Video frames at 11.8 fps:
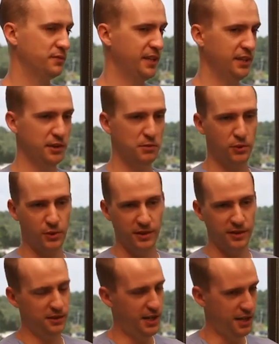Guillain-Barré,
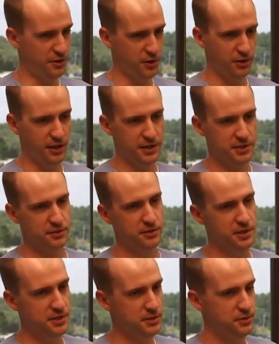a lot of neurological
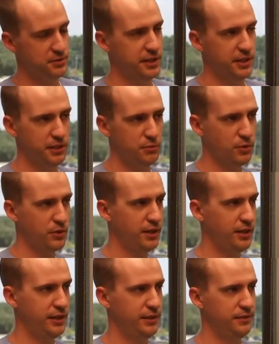issues,
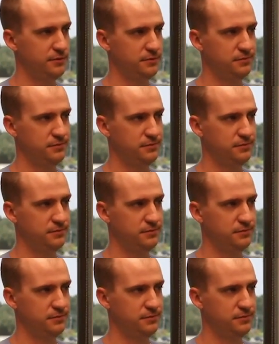Guillain-Barré,